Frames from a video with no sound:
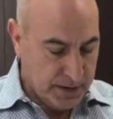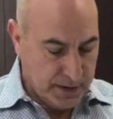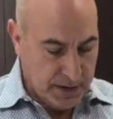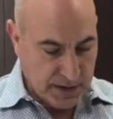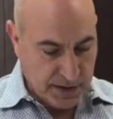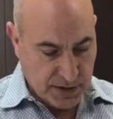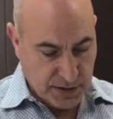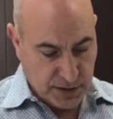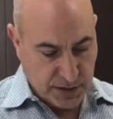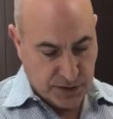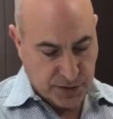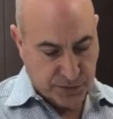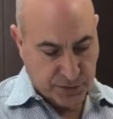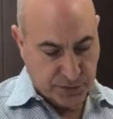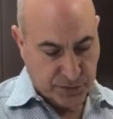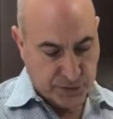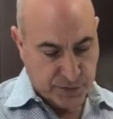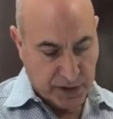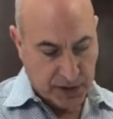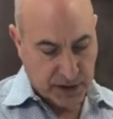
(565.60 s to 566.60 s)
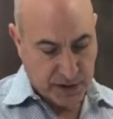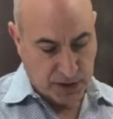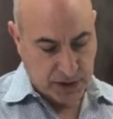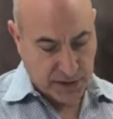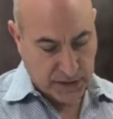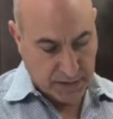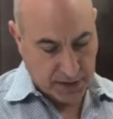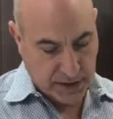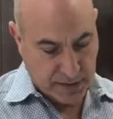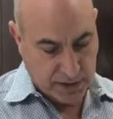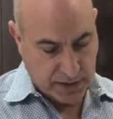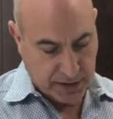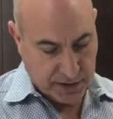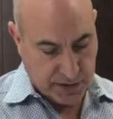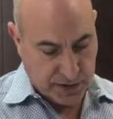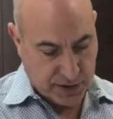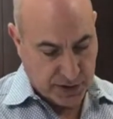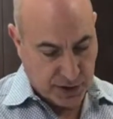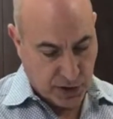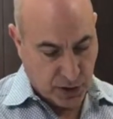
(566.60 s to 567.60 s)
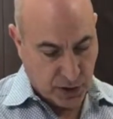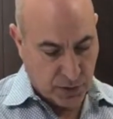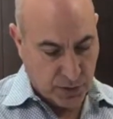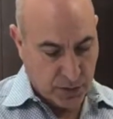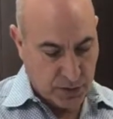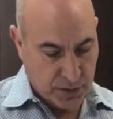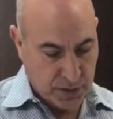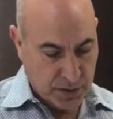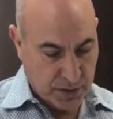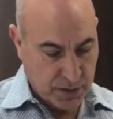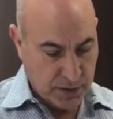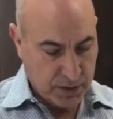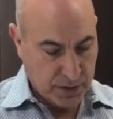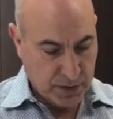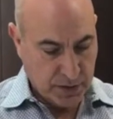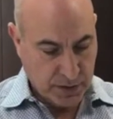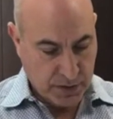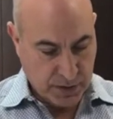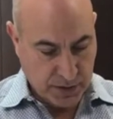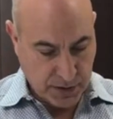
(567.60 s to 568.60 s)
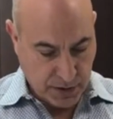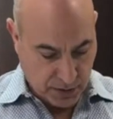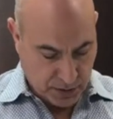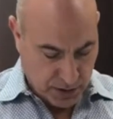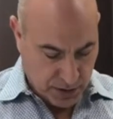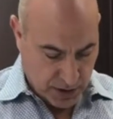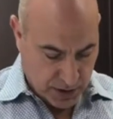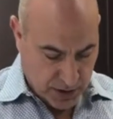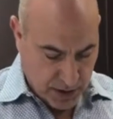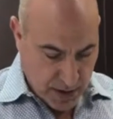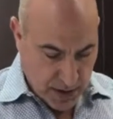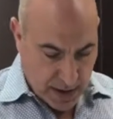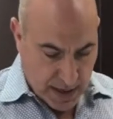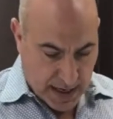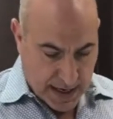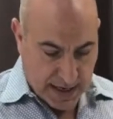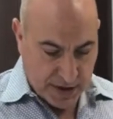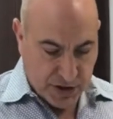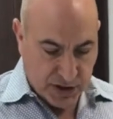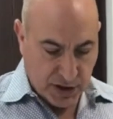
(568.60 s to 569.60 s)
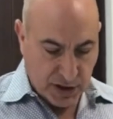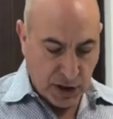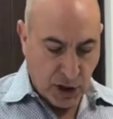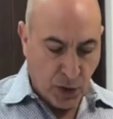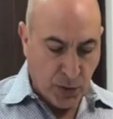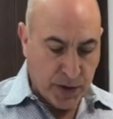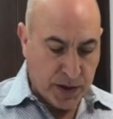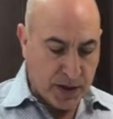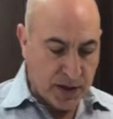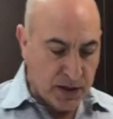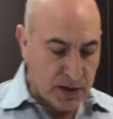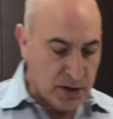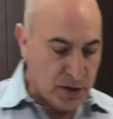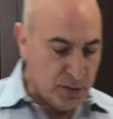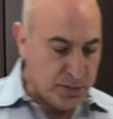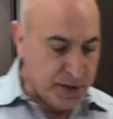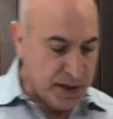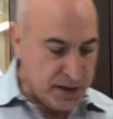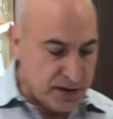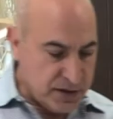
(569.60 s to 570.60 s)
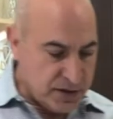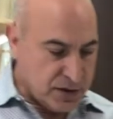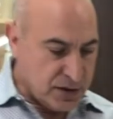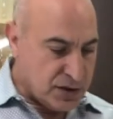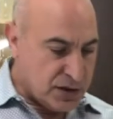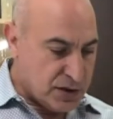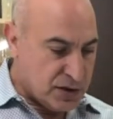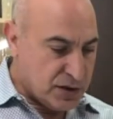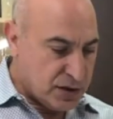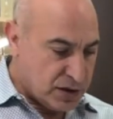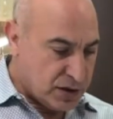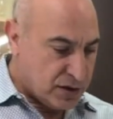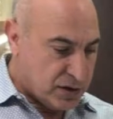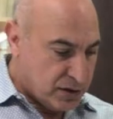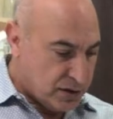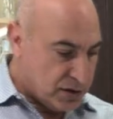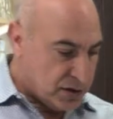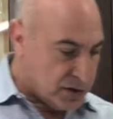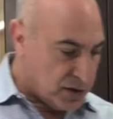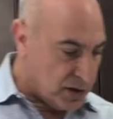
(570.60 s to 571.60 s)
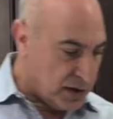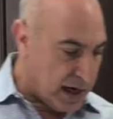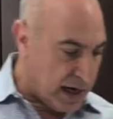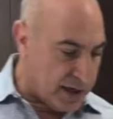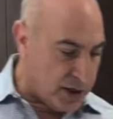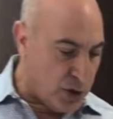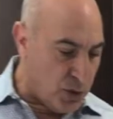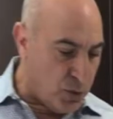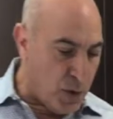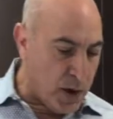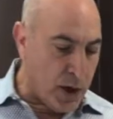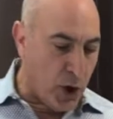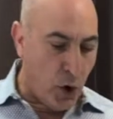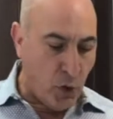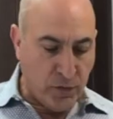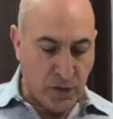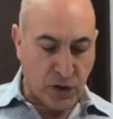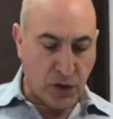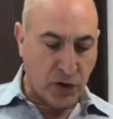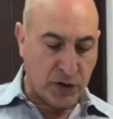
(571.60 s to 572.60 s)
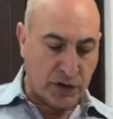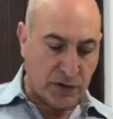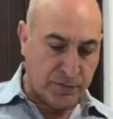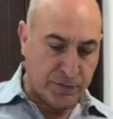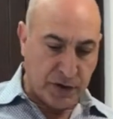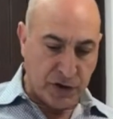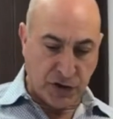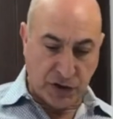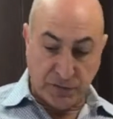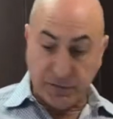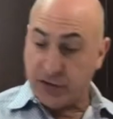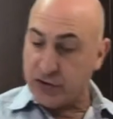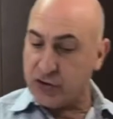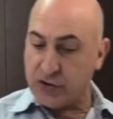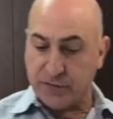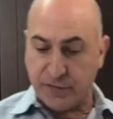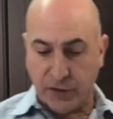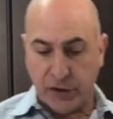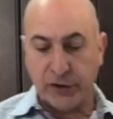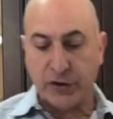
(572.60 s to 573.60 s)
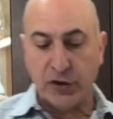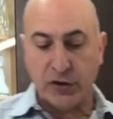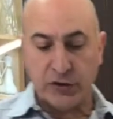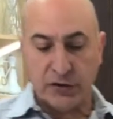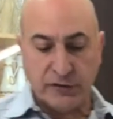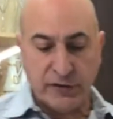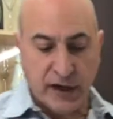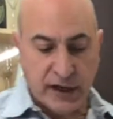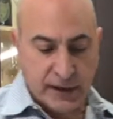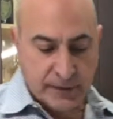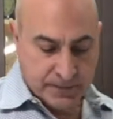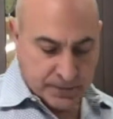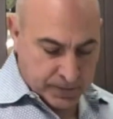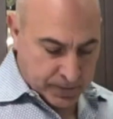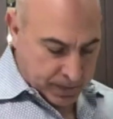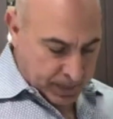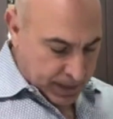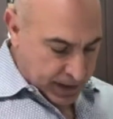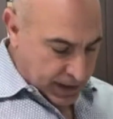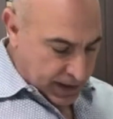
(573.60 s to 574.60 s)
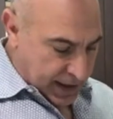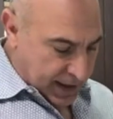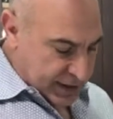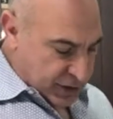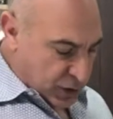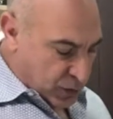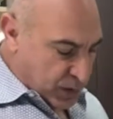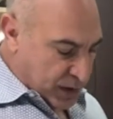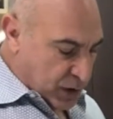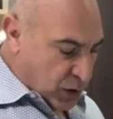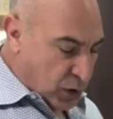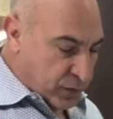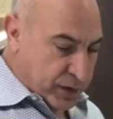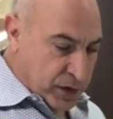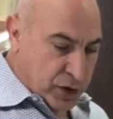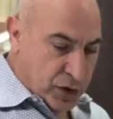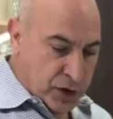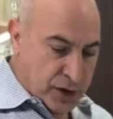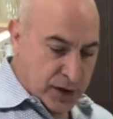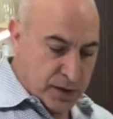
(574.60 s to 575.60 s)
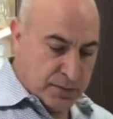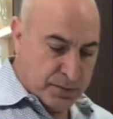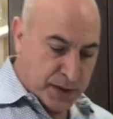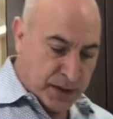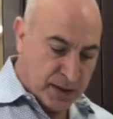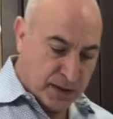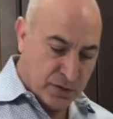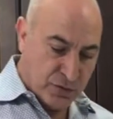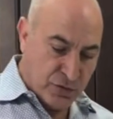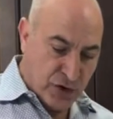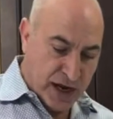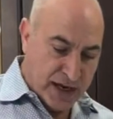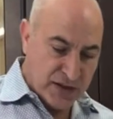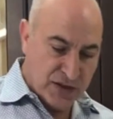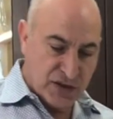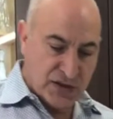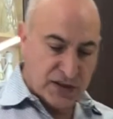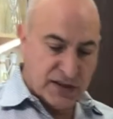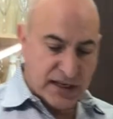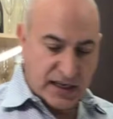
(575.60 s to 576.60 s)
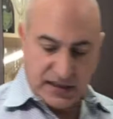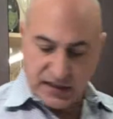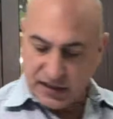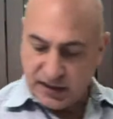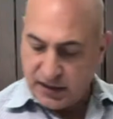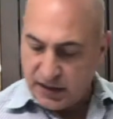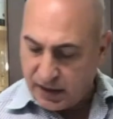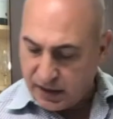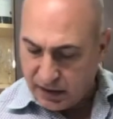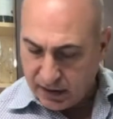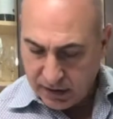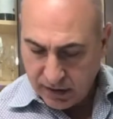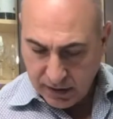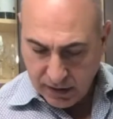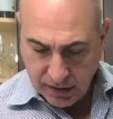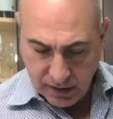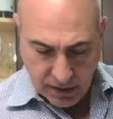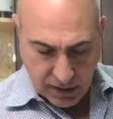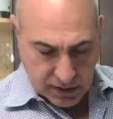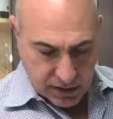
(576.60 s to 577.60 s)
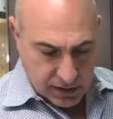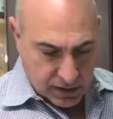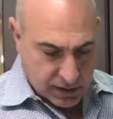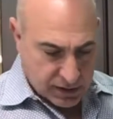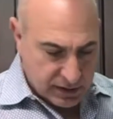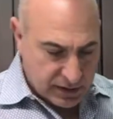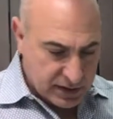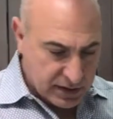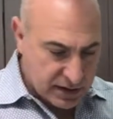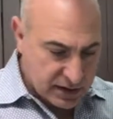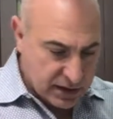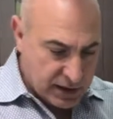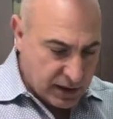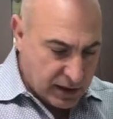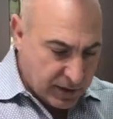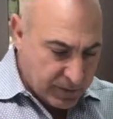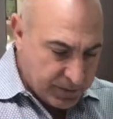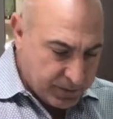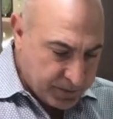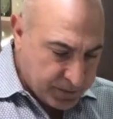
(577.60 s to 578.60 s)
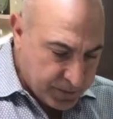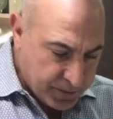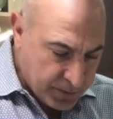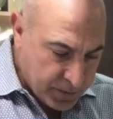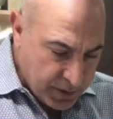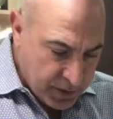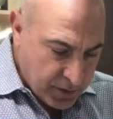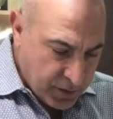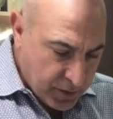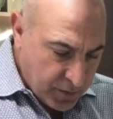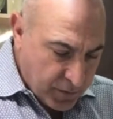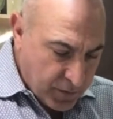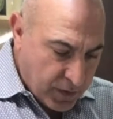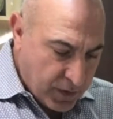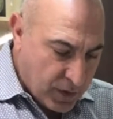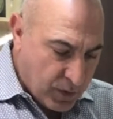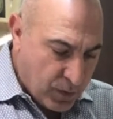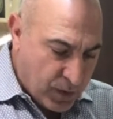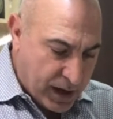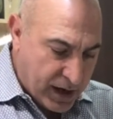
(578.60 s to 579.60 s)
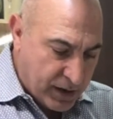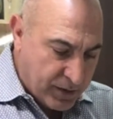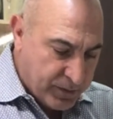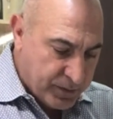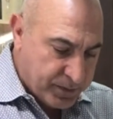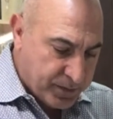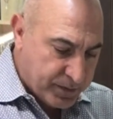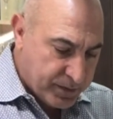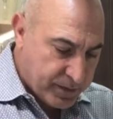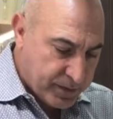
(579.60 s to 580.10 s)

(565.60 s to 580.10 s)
This looks really good. It is so good. I actually lowered it a little bit so that I don't want to overcook the fish. The fish is fully cooked already. I don't want to overcook it, but the rice, it takes another, let's see. Wow.